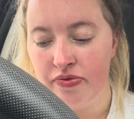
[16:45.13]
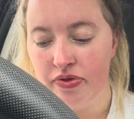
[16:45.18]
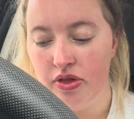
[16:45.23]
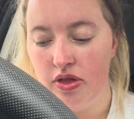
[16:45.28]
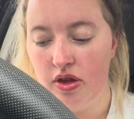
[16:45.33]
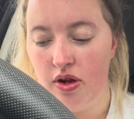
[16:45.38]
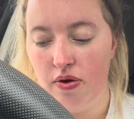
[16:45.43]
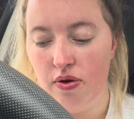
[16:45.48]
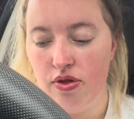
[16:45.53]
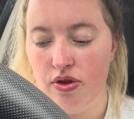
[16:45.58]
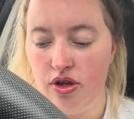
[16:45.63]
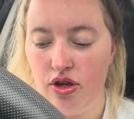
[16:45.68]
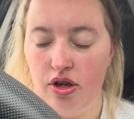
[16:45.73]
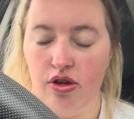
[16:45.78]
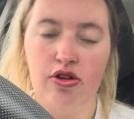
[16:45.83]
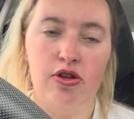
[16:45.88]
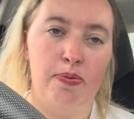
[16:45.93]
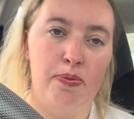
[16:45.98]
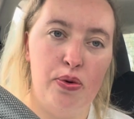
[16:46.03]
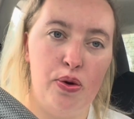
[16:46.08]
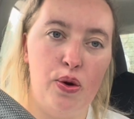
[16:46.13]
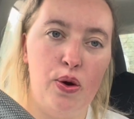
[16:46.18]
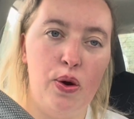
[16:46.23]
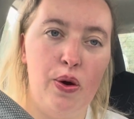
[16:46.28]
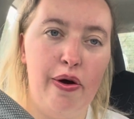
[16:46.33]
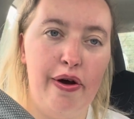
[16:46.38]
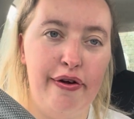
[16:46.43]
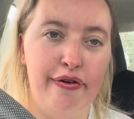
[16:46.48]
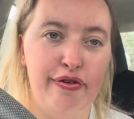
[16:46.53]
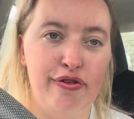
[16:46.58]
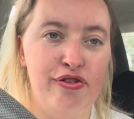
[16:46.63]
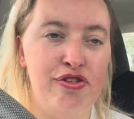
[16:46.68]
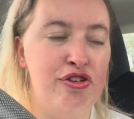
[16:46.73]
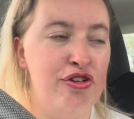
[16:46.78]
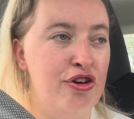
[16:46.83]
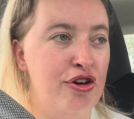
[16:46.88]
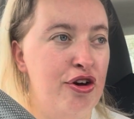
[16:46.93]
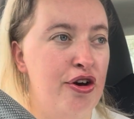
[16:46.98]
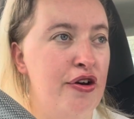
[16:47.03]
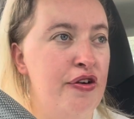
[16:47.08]
know that you support and
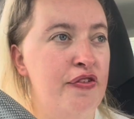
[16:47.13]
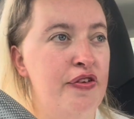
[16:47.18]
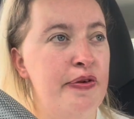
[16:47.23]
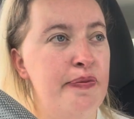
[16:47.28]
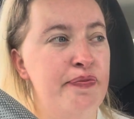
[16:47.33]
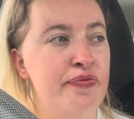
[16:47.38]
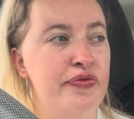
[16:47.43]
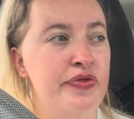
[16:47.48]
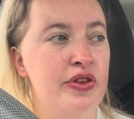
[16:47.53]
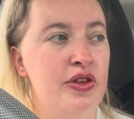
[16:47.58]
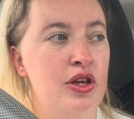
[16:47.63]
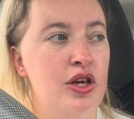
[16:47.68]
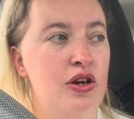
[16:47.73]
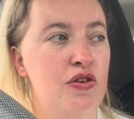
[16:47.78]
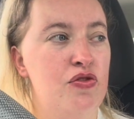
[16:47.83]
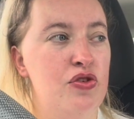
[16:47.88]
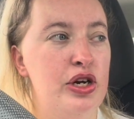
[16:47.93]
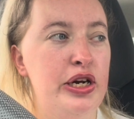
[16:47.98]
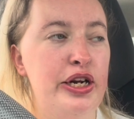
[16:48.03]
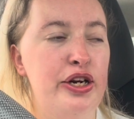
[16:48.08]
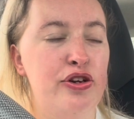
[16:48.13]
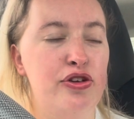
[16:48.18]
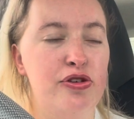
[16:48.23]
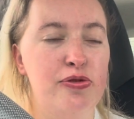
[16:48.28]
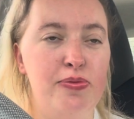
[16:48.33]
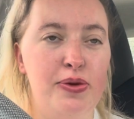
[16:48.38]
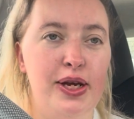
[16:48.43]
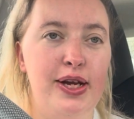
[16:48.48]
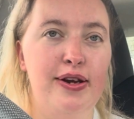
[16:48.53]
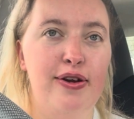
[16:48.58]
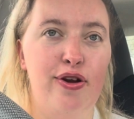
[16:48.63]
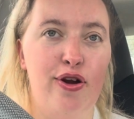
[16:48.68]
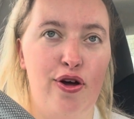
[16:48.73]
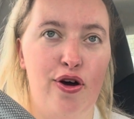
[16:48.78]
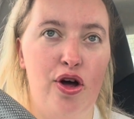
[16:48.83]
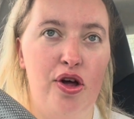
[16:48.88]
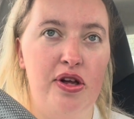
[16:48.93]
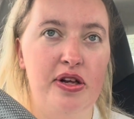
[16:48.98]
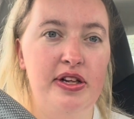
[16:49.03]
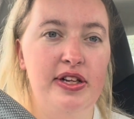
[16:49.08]
stuff. It really does mean a
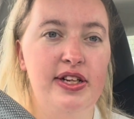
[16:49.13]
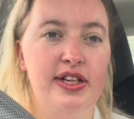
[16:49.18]
lot.